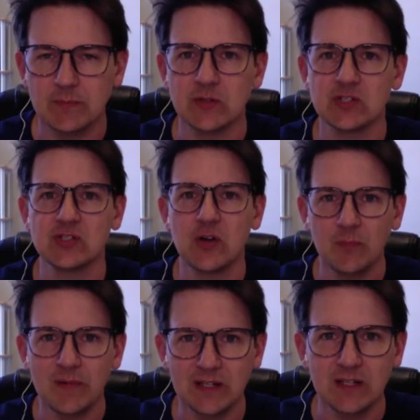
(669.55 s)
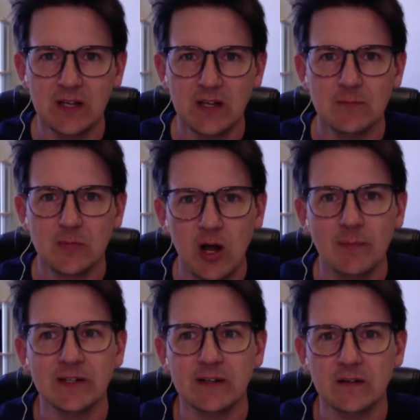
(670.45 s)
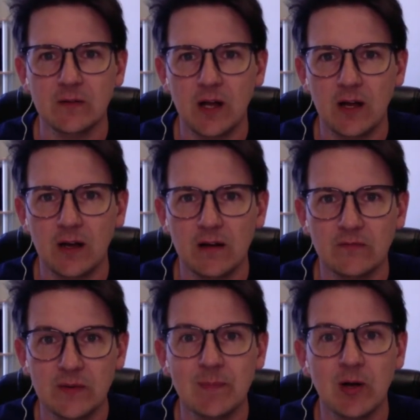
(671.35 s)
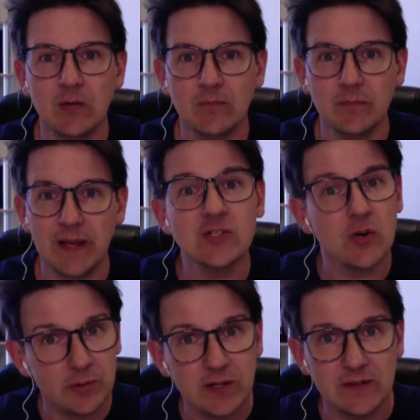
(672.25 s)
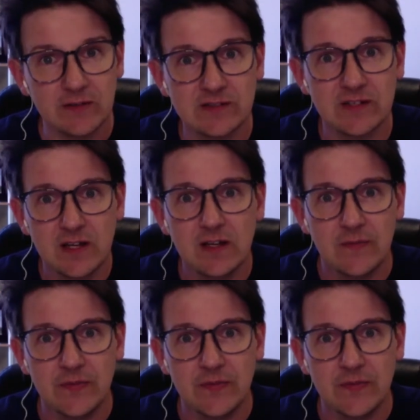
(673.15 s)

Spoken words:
There's so many prominent female banjo players mm-hmm.